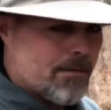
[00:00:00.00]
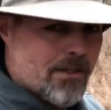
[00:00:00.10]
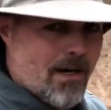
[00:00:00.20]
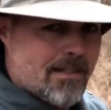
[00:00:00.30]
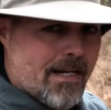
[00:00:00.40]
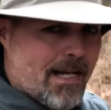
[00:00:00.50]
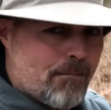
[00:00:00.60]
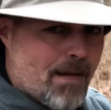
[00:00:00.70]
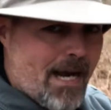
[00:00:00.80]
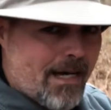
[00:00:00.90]
sorry, I take that
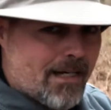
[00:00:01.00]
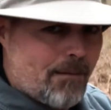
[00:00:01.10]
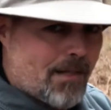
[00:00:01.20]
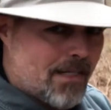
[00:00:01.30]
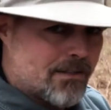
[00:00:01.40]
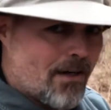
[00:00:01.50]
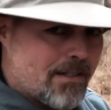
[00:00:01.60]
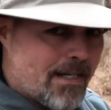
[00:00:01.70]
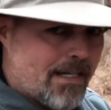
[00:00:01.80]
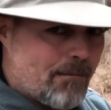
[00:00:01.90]
back. I'm, I'm, sorry, I
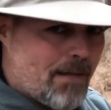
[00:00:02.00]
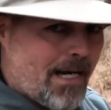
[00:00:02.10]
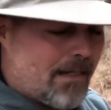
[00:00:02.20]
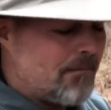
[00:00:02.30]
take that back.